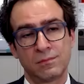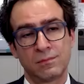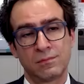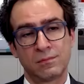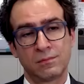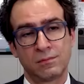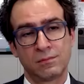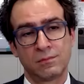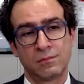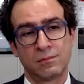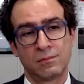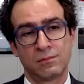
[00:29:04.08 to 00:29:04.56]

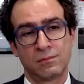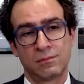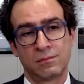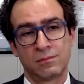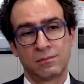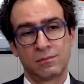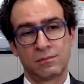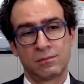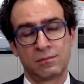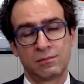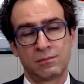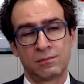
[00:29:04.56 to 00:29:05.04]

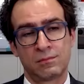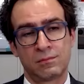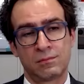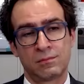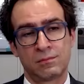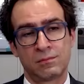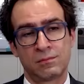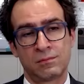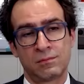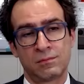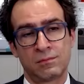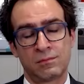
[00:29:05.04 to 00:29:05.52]

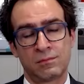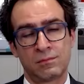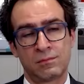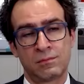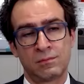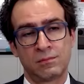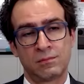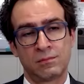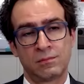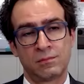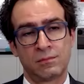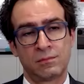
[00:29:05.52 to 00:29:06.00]

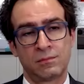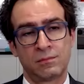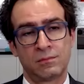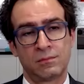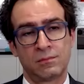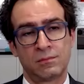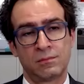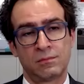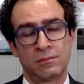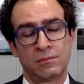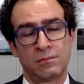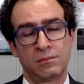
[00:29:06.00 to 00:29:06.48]

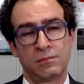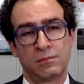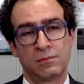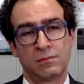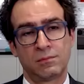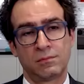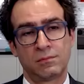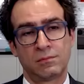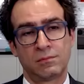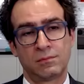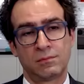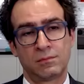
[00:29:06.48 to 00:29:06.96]

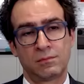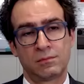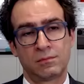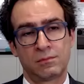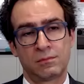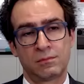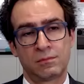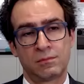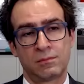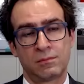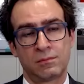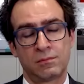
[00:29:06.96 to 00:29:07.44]

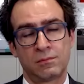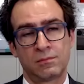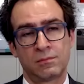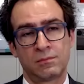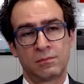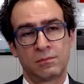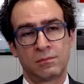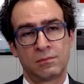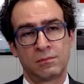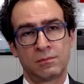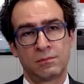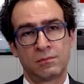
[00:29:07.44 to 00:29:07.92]

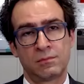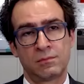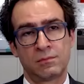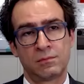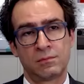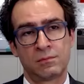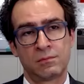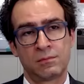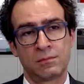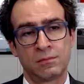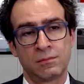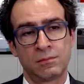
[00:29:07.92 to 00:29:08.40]

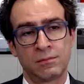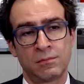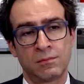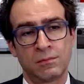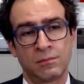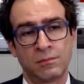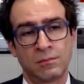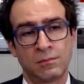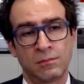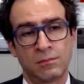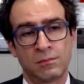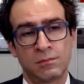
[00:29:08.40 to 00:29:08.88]

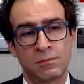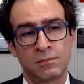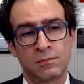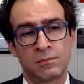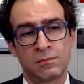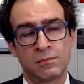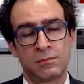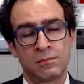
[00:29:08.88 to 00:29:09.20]
This person isn't speaking.